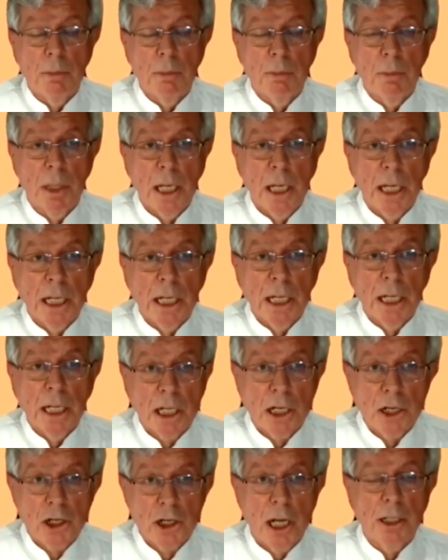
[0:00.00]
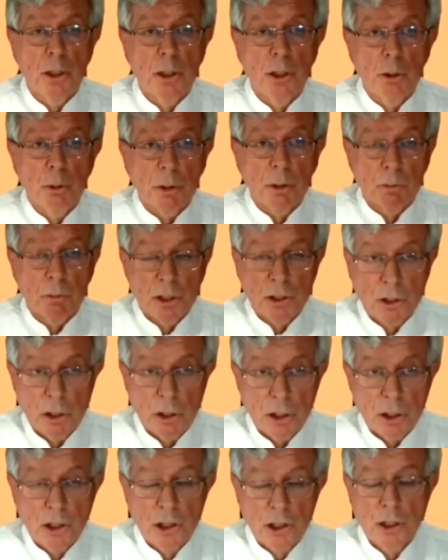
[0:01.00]
English and in doing
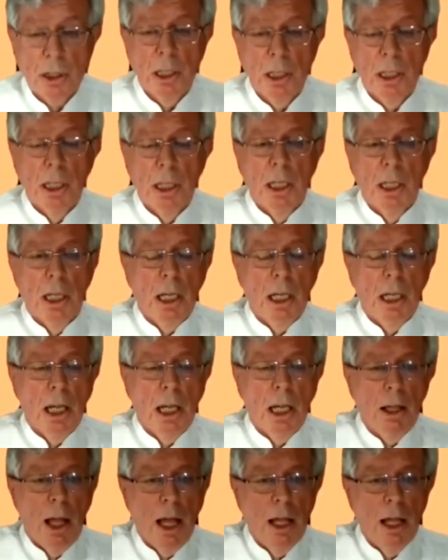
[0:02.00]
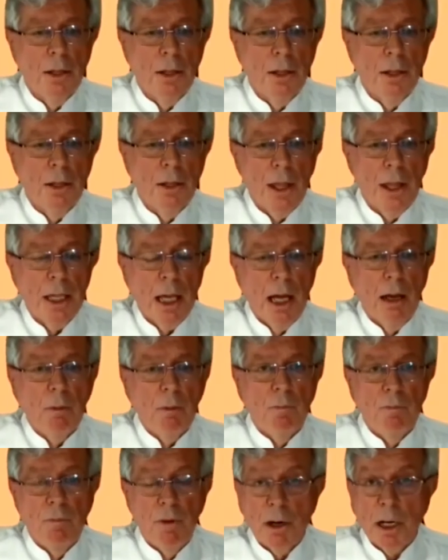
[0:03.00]
research, and they are
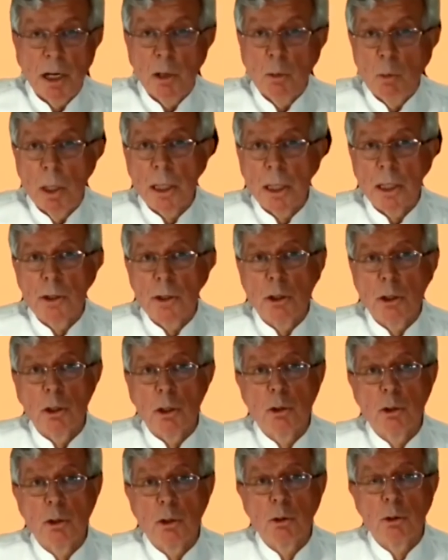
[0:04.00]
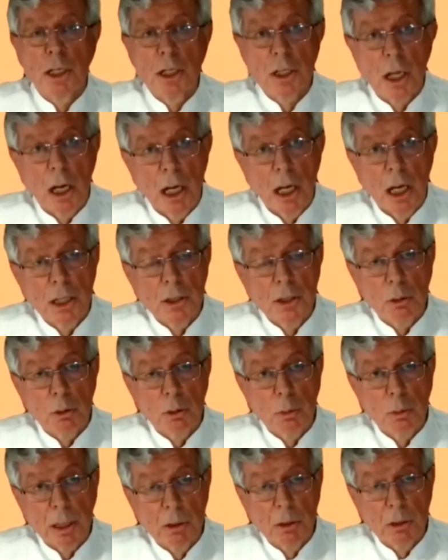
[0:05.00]
very willing to criticize or to
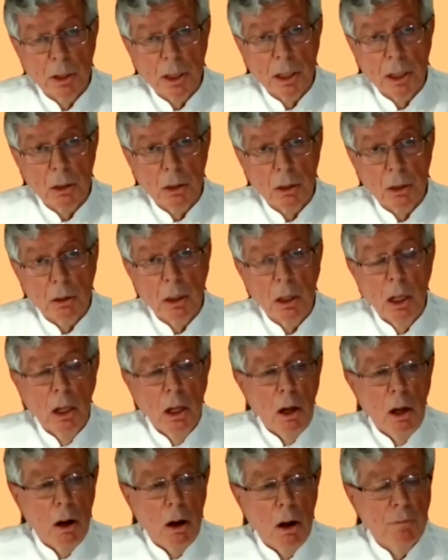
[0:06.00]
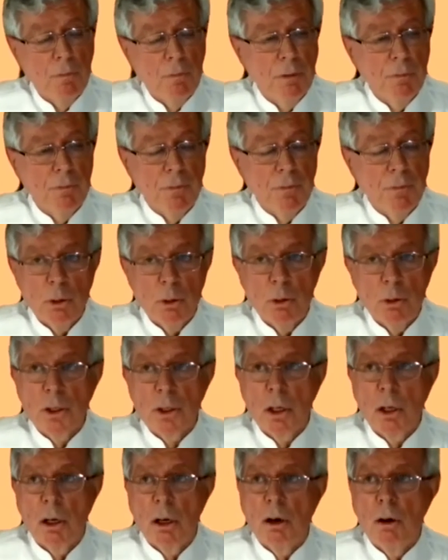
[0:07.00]
be critical of the
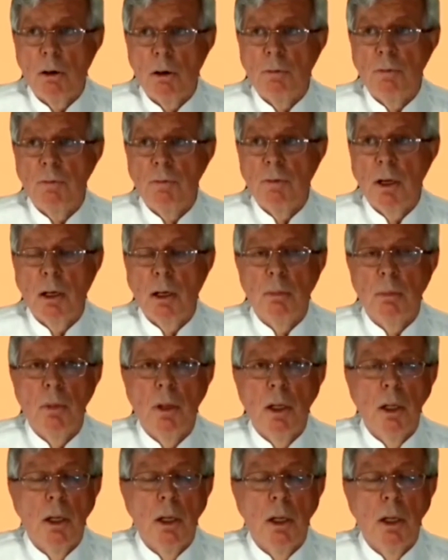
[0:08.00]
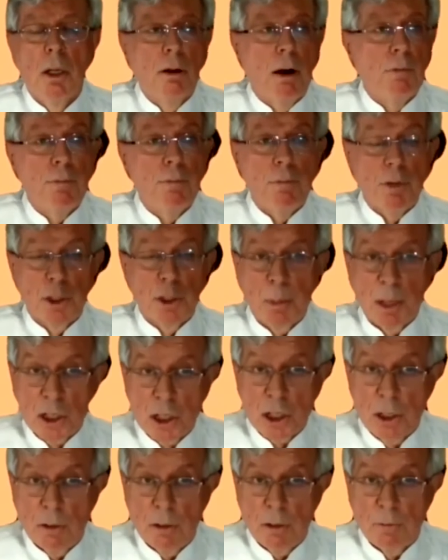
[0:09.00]
views of
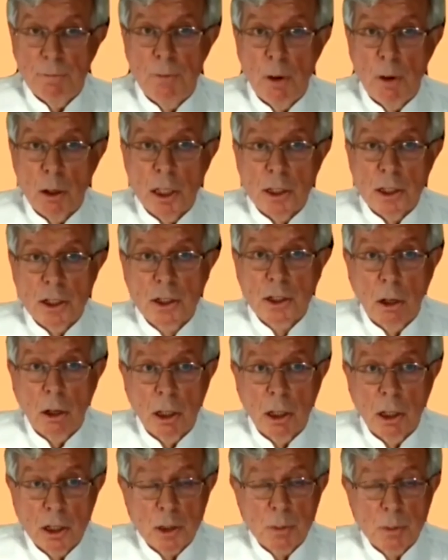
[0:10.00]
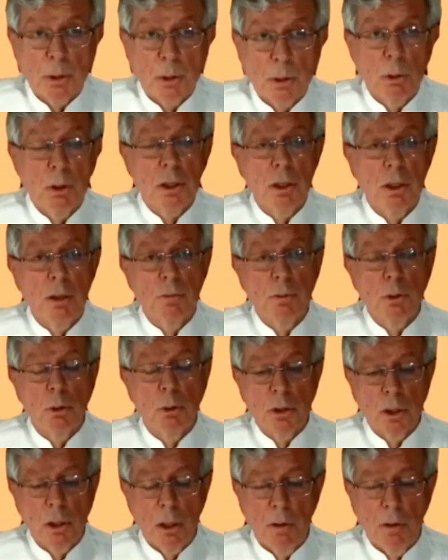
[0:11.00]
especially of foreign scholars, but also, of
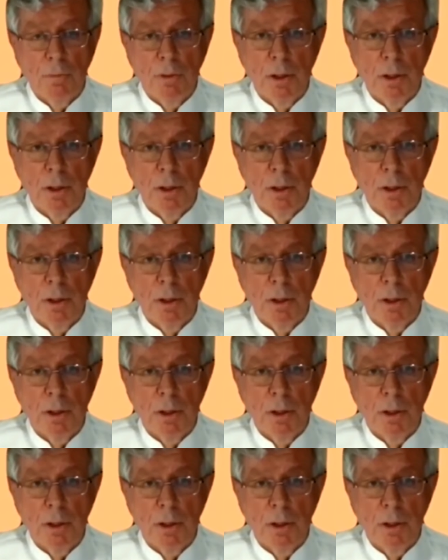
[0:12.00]
course, of their